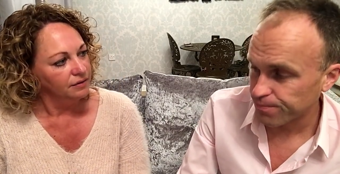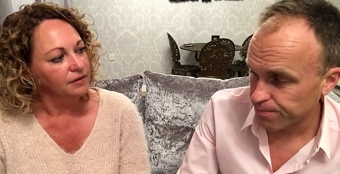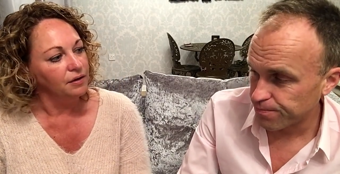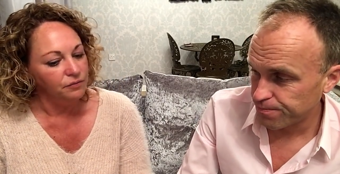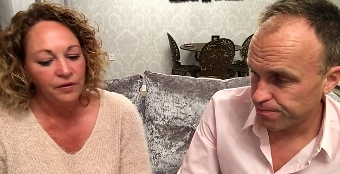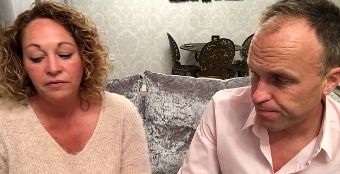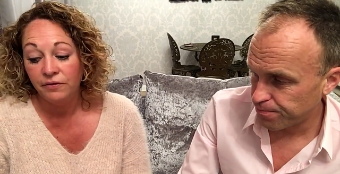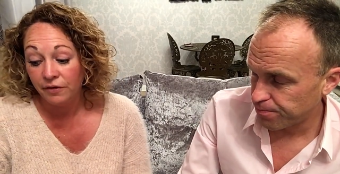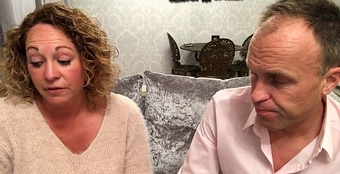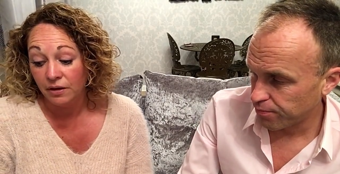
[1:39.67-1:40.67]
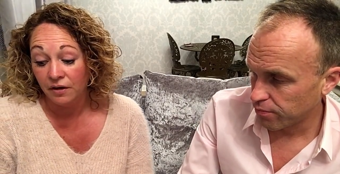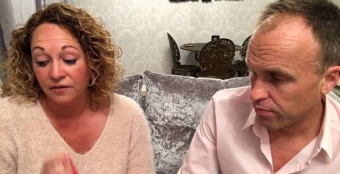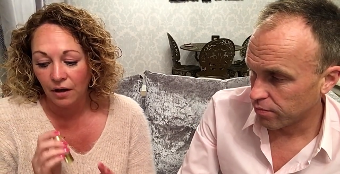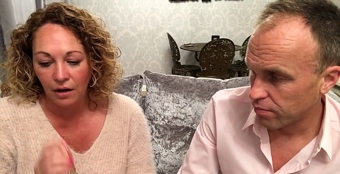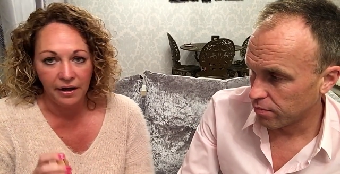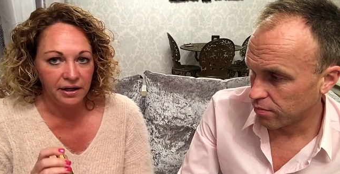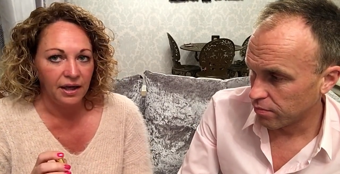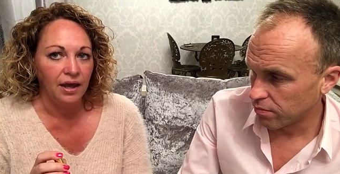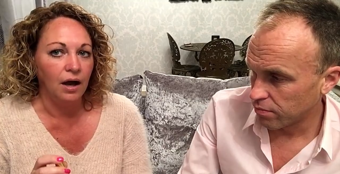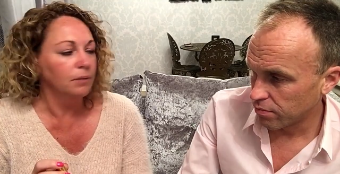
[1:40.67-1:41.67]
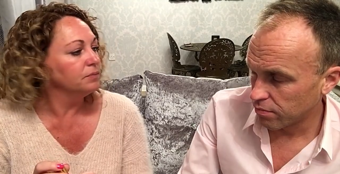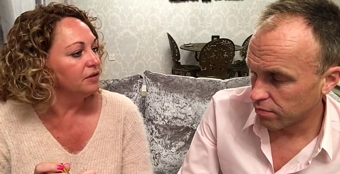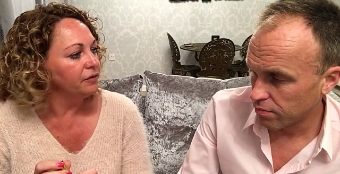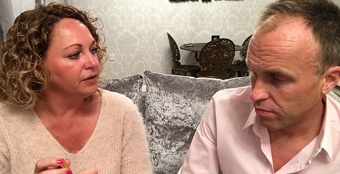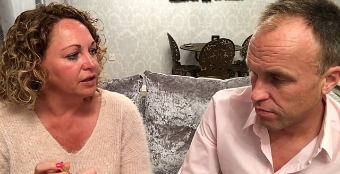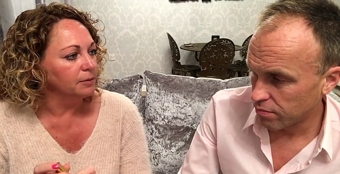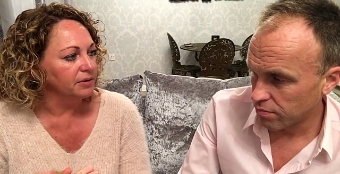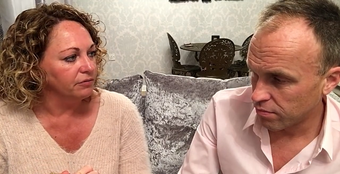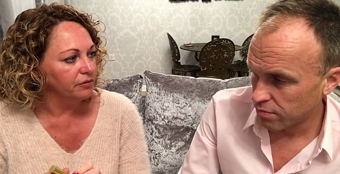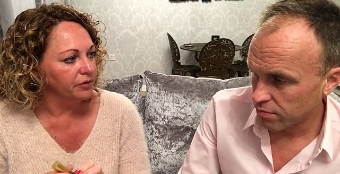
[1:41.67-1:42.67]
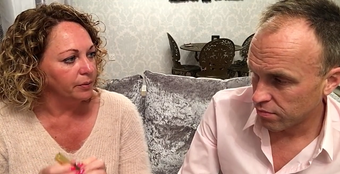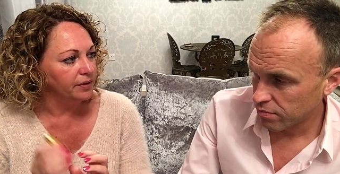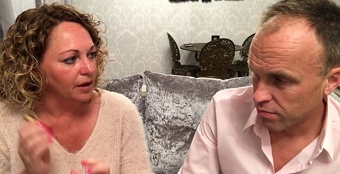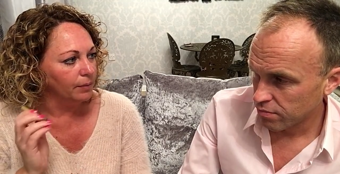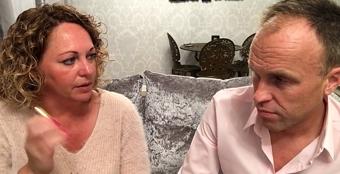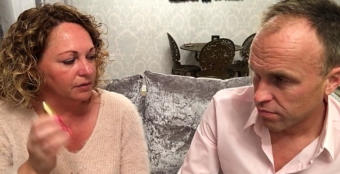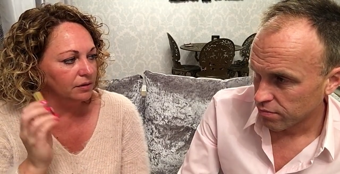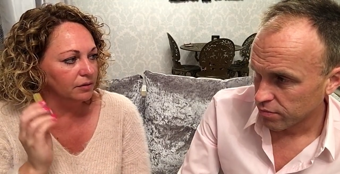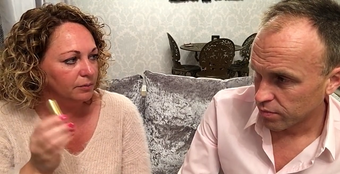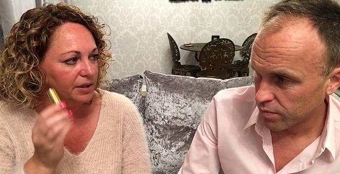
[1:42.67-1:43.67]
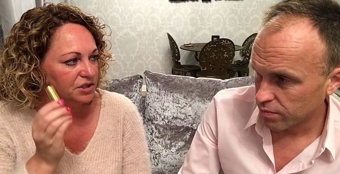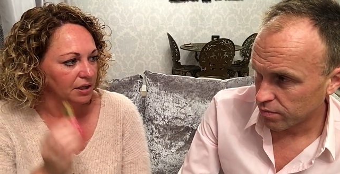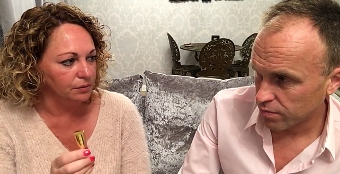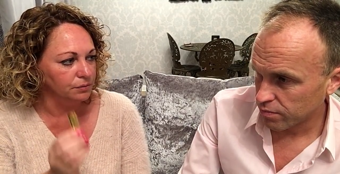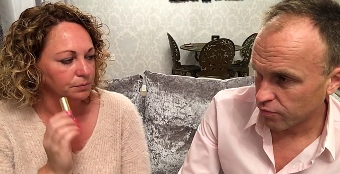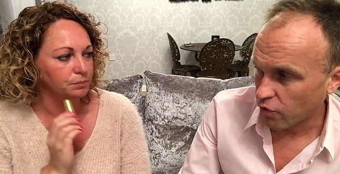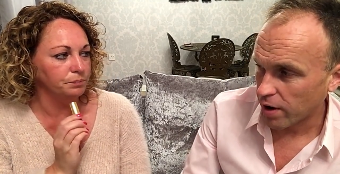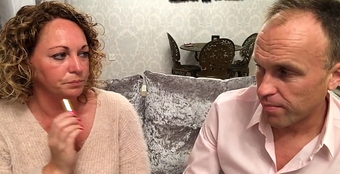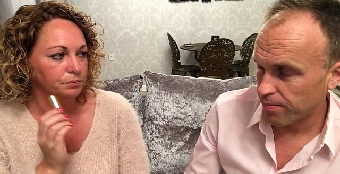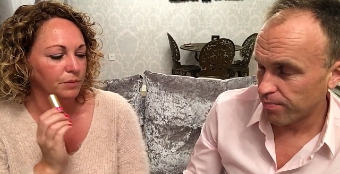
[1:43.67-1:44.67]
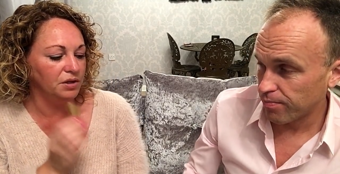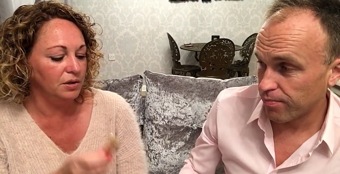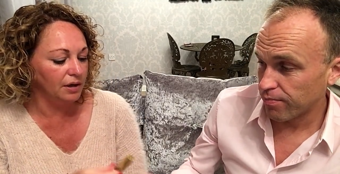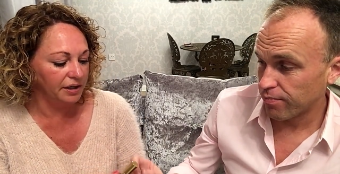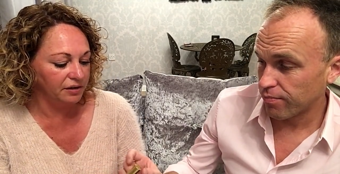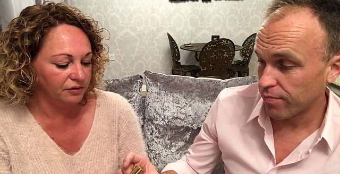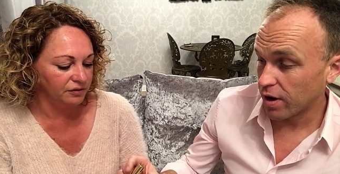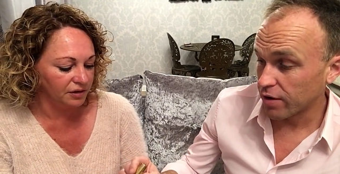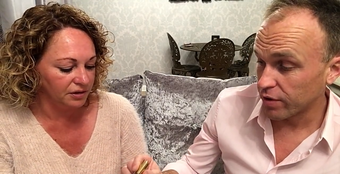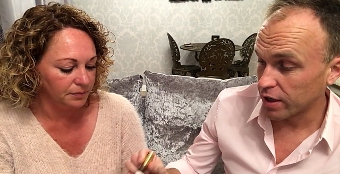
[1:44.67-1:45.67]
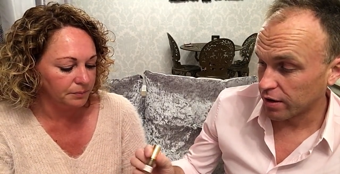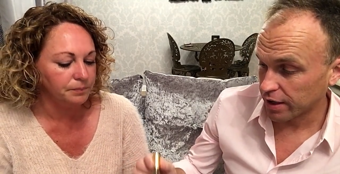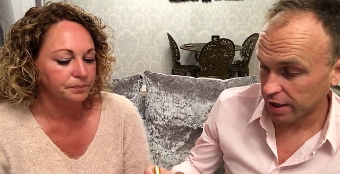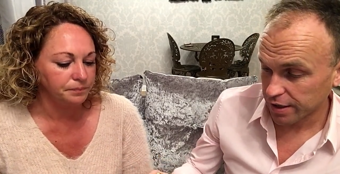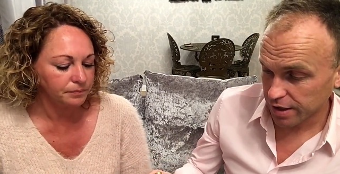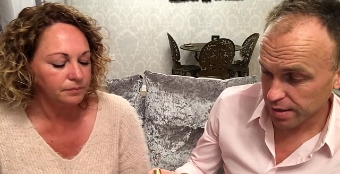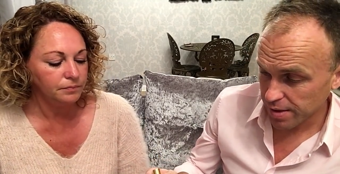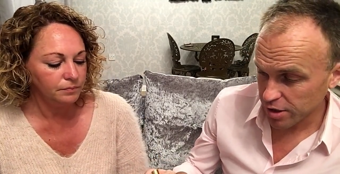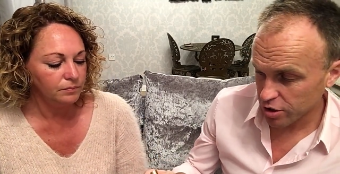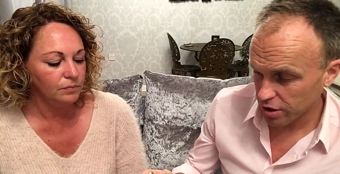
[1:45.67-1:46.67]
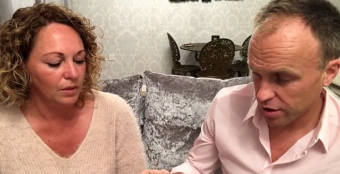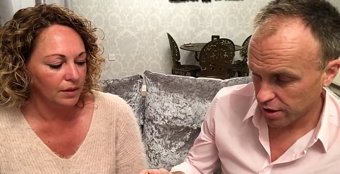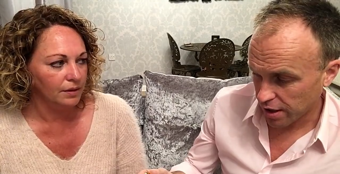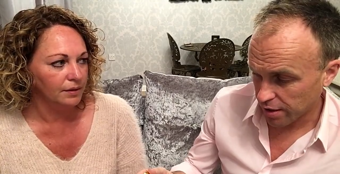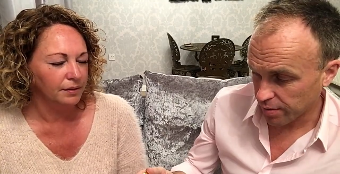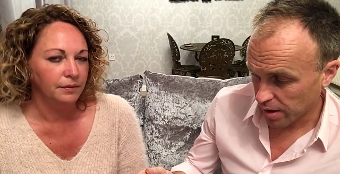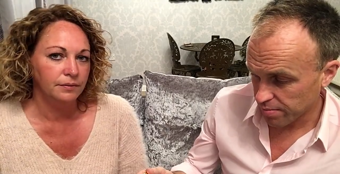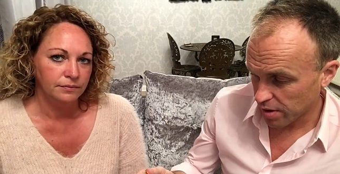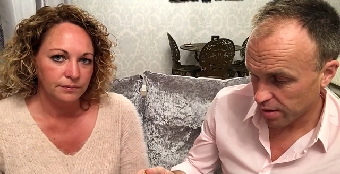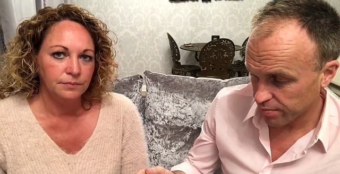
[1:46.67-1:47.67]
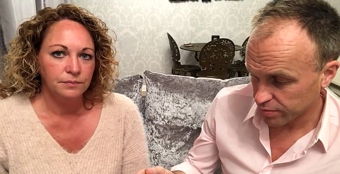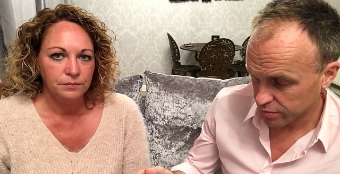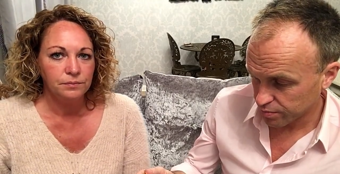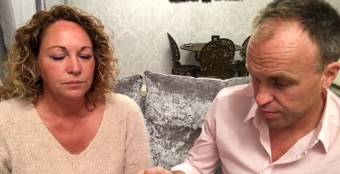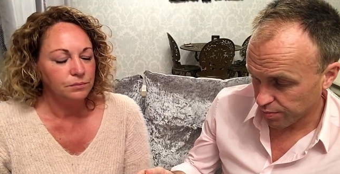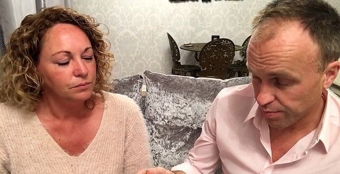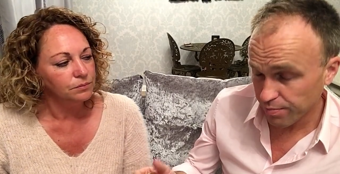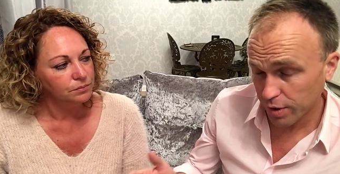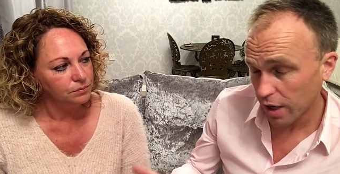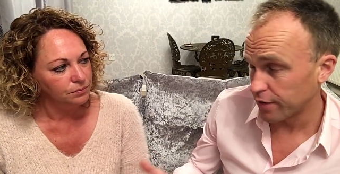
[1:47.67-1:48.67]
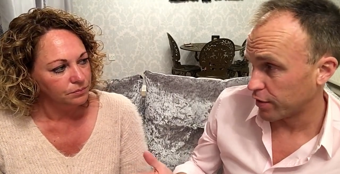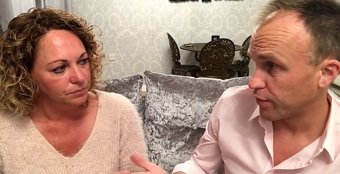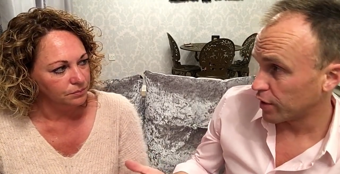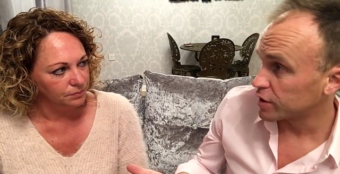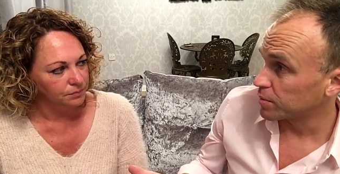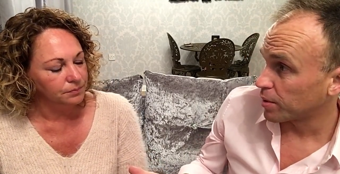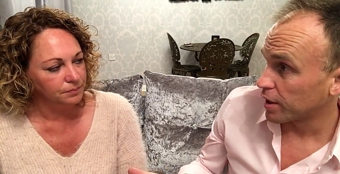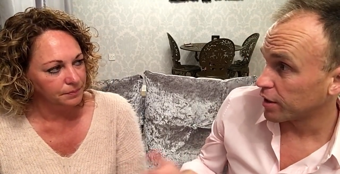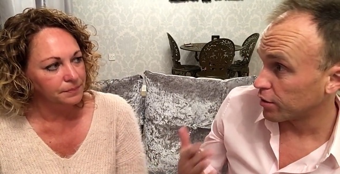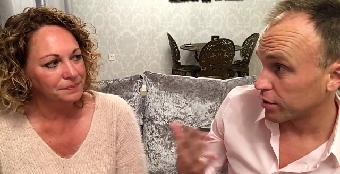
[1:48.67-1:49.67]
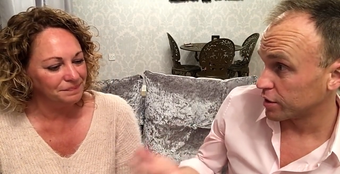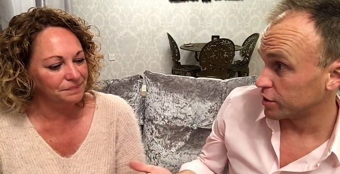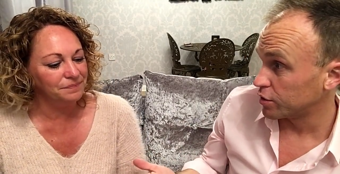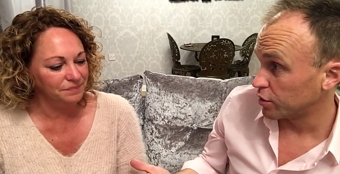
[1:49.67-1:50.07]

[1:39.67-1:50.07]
Speaker 1: So very, very nice. I like it. I'm definitely going to be reviewing that one on my channel.
Speaker 2: Right.
Speaker 1: And you like it too.
Speaker 2: I really like it, and I'm actually, yeah, I'm, I'm kind of converted by you
Speaker 1: because mm.